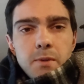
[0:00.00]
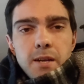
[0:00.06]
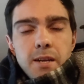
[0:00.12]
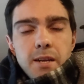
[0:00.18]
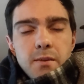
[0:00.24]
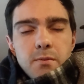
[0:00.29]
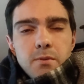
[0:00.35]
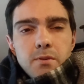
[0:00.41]

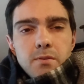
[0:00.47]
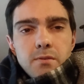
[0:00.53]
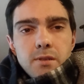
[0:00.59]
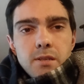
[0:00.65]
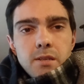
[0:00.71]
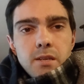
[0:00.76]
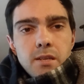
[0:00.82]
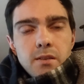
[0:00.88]
My head wasn't
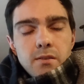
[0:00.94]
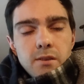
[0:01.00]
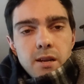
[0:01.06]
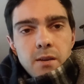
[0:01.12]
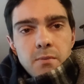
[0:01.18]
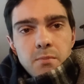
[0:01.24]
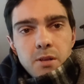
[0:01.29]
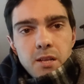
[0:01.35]
really in the
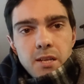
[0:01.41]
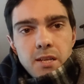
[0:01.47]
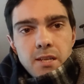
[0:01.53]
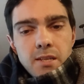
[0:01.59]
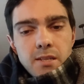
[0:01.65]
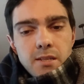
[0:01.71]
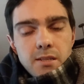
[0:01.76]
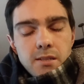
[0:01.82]
right
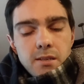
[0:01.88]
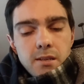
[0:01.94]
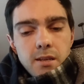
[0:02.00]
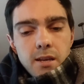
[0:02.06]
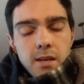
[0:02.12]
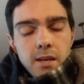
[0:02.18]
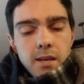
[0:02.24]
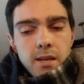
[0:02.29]
place.
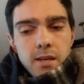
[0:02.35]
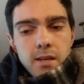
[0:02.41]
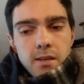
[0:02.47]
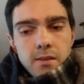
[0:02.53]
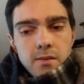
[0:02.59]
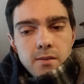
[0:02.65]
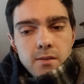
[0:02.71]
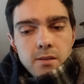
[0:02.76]

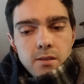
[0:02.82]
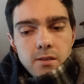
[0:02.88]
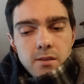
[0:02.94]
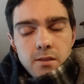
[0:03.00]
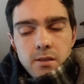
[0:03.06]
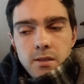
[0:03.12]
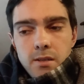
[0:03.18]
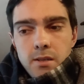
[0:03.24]
And
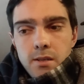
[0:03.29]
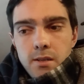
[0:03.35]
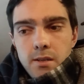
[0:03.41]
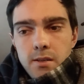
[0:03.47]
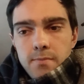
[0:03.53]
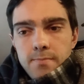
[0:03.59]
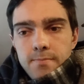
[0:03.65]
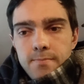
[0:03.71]

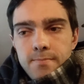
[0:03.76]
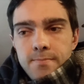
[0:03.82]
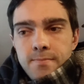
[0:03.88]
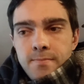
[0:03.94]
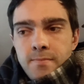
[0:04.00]
um,